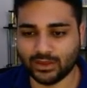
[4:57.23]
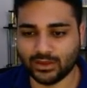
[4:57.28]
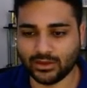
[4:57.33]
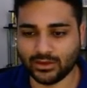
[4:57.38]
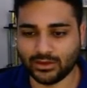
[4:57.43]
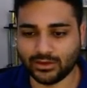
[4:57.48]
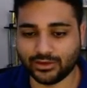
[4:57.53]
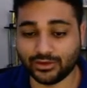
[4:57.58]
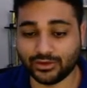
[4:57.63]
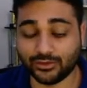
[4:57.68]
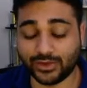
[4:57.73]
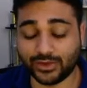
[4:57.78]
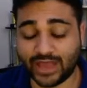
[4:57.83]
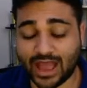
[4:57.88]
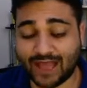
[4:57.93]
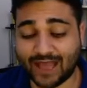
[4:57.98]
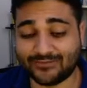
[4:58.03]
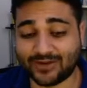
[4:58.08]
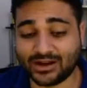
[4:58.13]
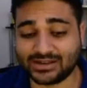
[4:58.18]
Here we
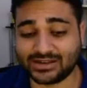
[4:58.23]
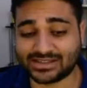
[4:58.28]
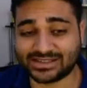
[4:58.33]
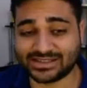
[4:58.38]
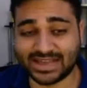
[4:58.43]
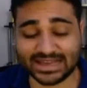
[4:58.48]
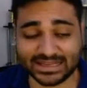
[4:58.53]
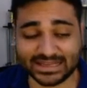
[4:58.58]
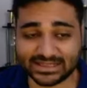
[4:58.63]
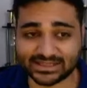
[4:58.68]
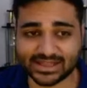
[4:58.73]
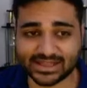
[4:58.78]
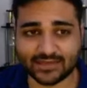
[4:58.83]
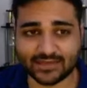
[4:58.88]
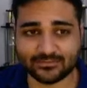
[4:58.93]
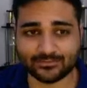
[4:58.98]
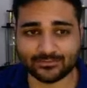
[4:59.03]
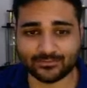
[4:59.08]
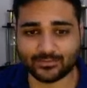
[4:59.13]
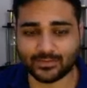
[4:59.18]
have our second
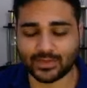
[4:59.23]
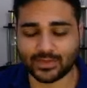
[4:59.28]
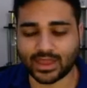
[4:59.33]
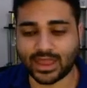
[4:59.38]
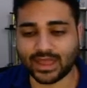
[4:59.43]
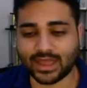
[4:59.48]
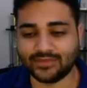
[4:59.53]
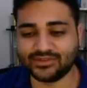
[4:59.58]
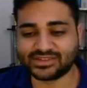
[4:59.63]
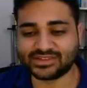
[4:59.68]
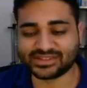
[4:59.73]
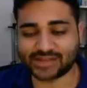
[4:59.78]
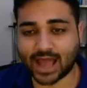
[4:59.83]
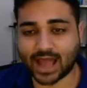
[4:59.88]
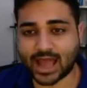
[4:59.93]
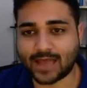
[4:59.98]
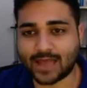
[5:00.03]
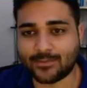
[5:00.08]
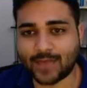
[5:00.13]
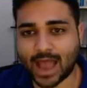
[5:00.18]
game and this
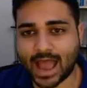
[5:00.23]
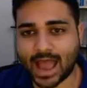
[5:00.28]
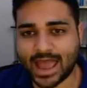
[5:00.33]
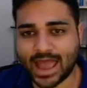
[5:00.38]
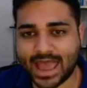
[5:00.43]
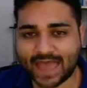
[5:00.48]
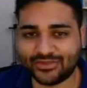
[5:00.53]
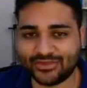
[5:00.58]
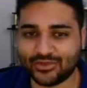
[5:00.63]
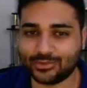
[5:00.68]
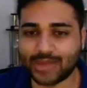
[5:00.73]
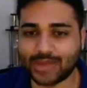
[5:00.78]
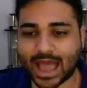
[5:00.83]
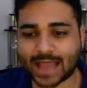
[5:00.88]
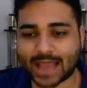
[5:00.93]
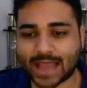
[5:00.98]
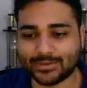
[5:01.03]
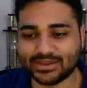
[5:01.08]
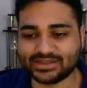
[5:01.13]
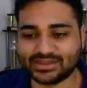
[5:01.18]
time I had the
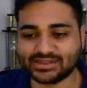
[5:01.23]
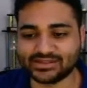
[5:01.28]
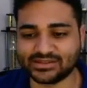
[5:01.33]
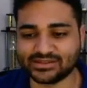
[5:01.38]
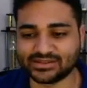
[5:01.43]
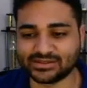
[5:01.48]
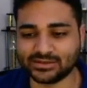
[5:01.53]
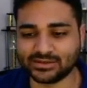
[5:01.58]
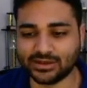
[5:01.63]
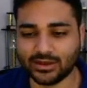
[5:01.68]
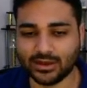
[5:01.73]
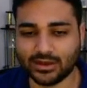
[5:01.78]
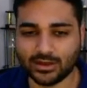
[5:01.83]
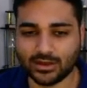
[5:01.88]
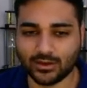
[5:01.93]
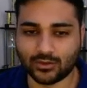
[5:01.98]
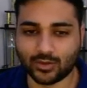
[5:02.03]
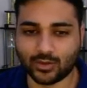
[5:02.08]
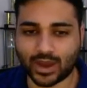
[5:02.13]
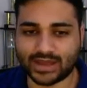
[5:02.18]
black pieces.
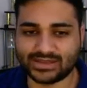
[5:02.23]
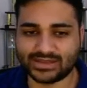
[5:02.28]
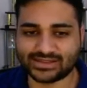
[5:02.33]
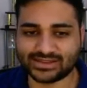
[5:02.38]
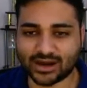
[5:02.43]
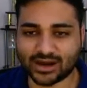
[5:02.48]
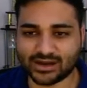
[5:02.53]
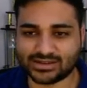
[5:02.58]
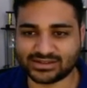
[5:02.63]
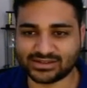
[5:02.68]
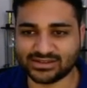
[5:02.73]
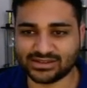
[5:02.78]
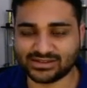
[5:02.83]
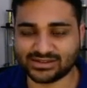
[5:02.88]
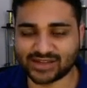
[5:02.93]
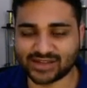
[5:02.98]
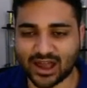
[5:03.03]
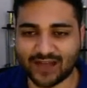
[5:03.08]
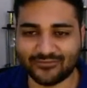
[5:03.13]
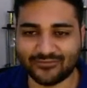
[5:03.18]
White starts
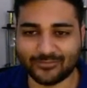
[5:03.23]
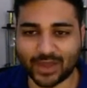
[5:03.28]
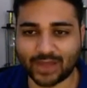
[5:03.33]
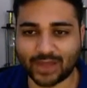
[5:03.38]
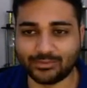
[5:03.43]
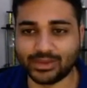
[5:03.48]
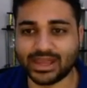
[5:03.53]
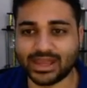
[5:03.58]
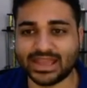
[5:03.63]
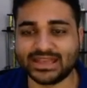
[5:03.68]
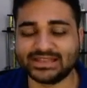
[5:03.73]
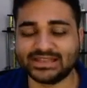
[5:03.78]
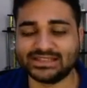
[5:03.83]
things off by playing